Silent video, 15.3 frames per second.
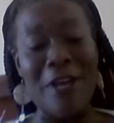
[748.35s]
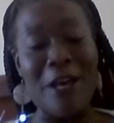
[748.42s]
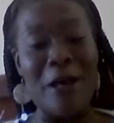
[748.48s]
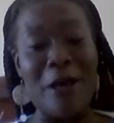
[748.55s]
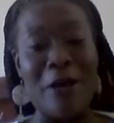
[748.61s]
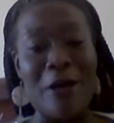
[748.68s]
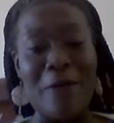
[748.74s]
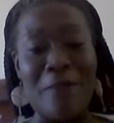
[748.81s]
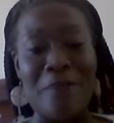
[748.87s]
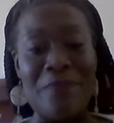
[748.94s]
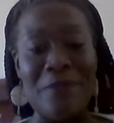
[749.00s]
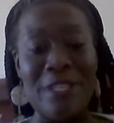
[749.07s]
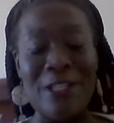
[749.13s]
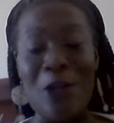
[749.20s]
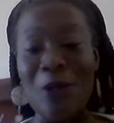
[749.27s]

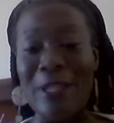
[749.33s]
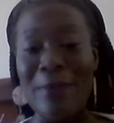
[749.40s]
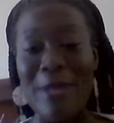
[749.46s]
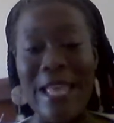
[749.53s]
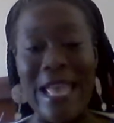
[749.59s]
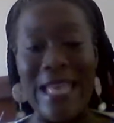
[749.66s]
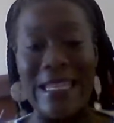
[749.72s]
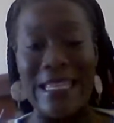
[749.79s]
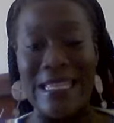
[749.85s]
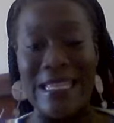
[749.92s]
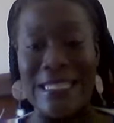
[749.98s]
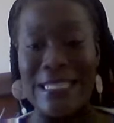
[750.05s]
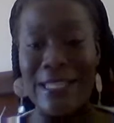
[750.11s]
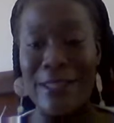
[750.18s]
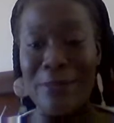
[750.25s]
No Limit Eddie
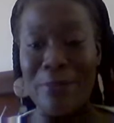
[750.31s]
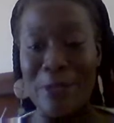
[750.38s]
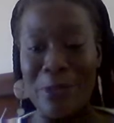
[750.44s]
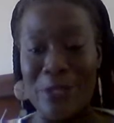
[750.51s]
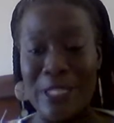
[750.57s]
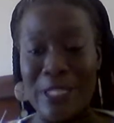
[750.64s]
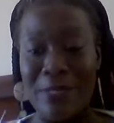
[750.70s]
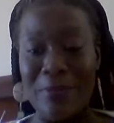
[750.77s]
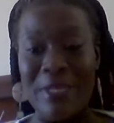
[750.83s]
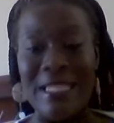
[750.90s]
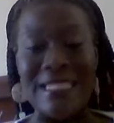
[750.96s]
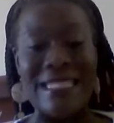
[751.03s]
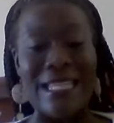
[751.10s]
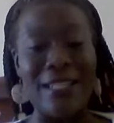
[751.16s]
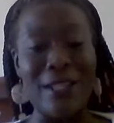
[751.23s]
is in the building.
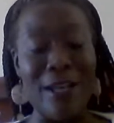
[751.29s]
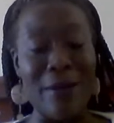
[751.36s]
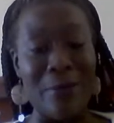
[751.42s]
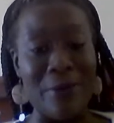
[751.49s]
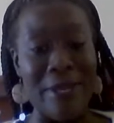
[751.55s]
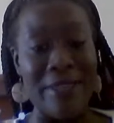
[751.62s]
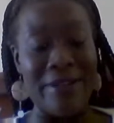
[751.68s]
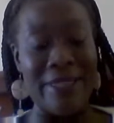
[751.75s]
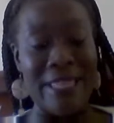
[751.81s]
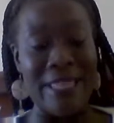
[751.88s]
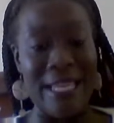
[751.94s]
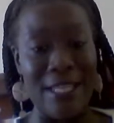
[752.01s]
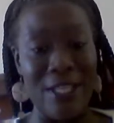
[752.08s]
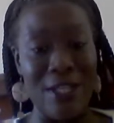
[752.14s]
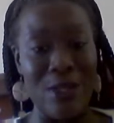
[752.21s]
Peace and love, brother.
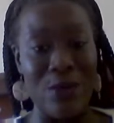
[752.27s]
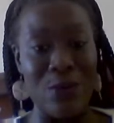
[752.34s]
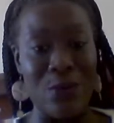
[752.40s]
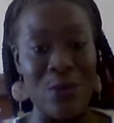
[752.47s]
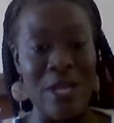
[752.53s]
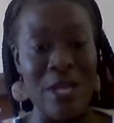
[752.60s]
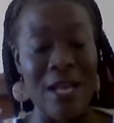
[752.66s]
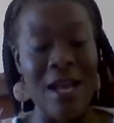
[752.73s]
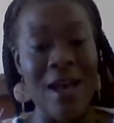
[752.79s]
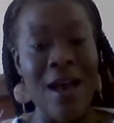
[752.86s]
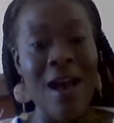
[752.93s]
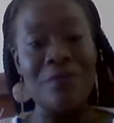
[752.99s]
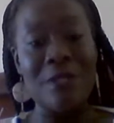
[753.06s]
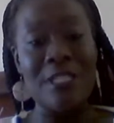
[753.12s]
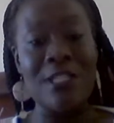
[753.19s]
Thank you.
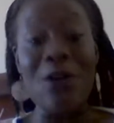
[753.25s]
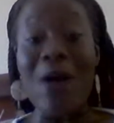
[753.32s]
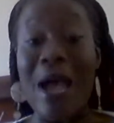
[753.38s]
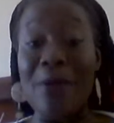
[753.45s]
So